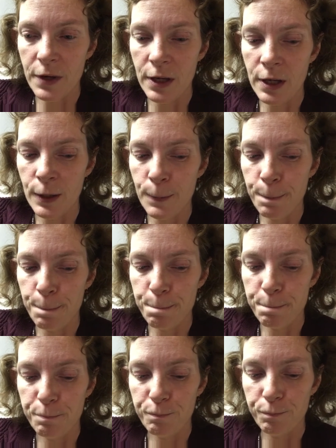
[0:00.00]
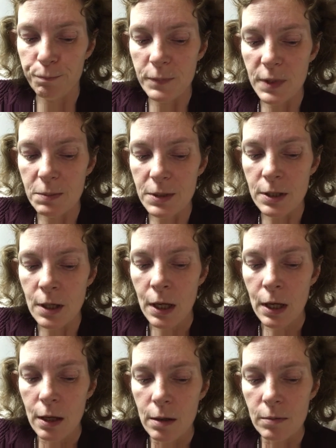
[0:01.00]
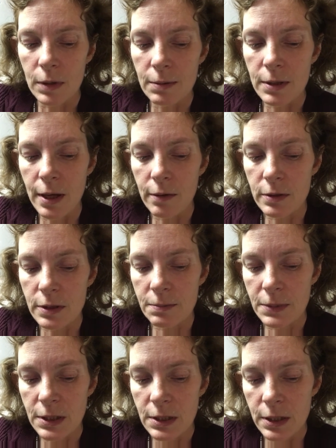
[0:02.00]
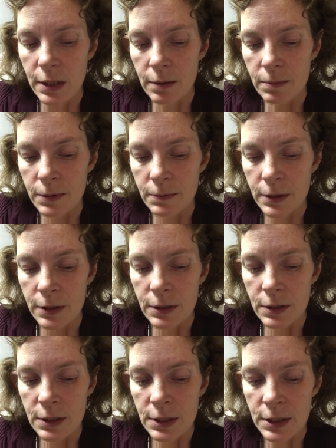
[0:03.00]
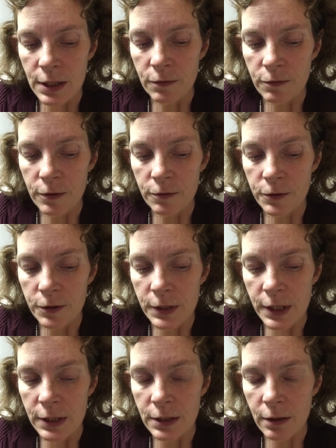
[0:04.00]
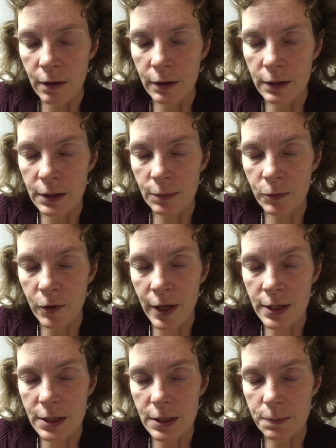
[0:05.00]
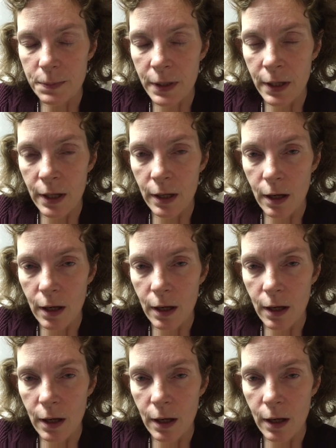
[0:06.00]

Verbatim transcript: And maybe that was a mistake. Maybe I should have stayed for a few days and gotten some rest, but